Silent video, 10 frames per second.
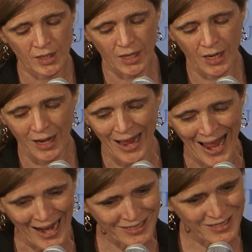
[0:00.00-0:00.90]

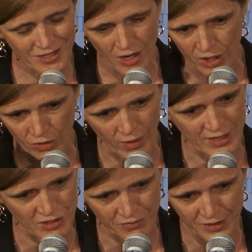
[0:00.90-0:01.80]
act
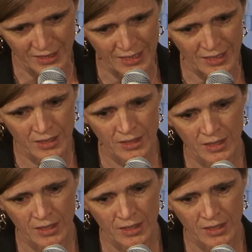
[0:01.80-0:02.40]
aggressively